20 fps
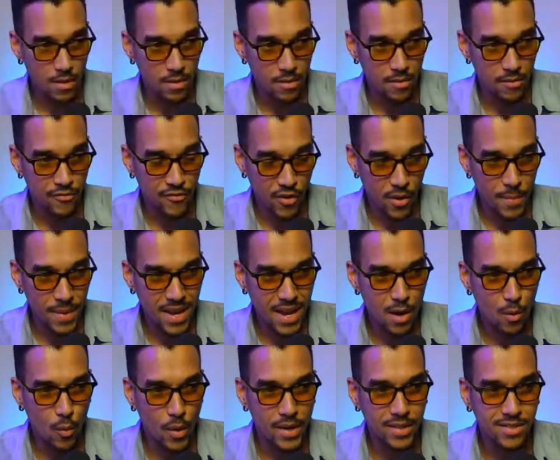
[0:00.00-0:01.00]
from here,
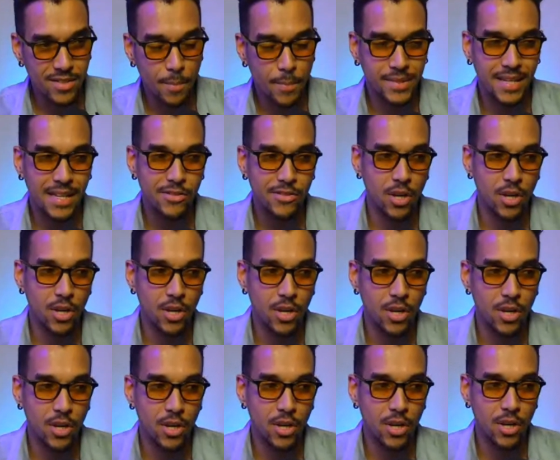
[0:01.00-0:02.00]
what is the potential
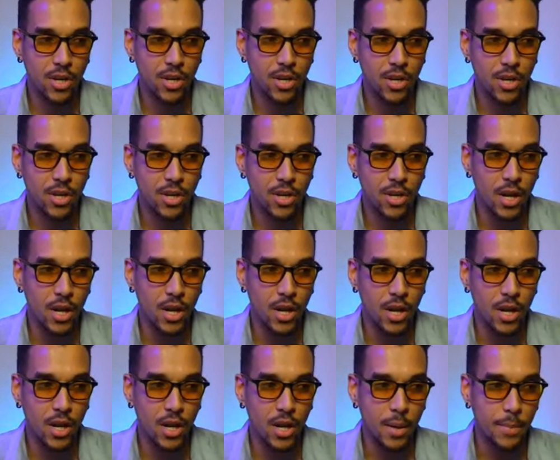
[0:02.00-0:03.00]

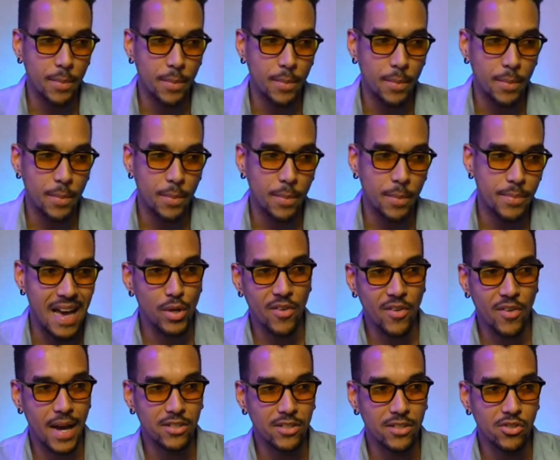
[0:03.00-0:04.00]
upside? We can
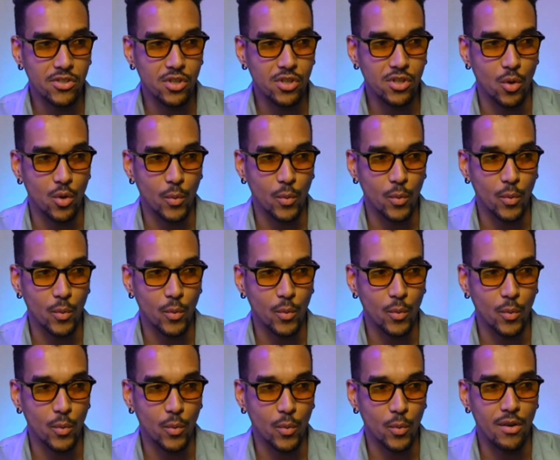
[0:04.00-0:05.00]
see that to the
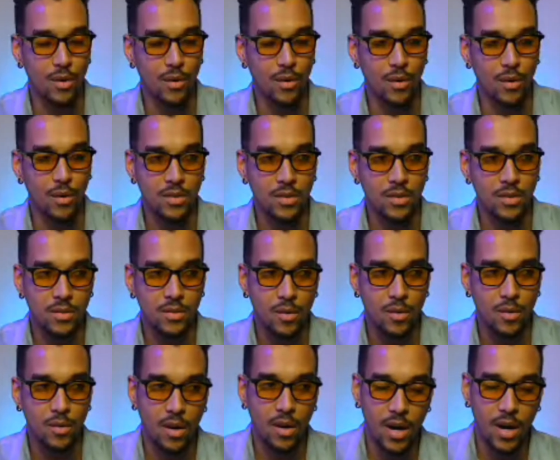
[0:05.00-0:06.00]
next Fibonacci
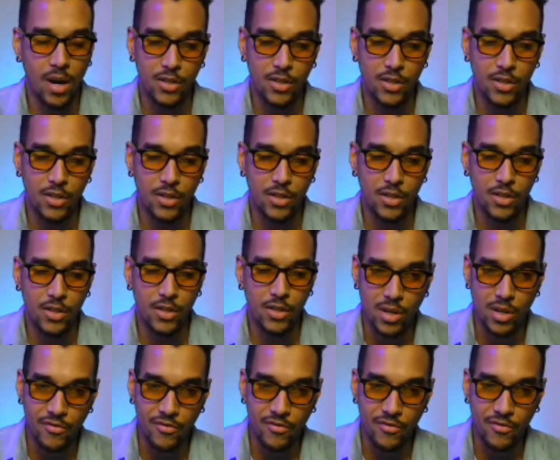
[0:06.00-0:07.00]
zone, we have another
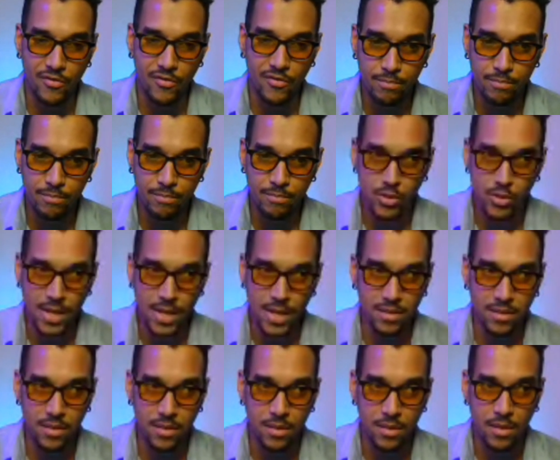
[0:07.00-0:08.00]

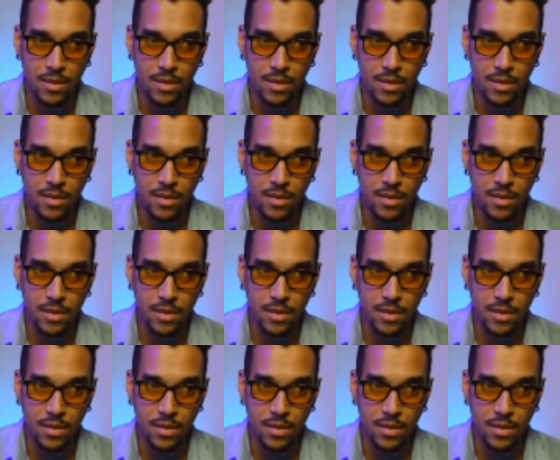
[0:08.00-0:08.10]
150%.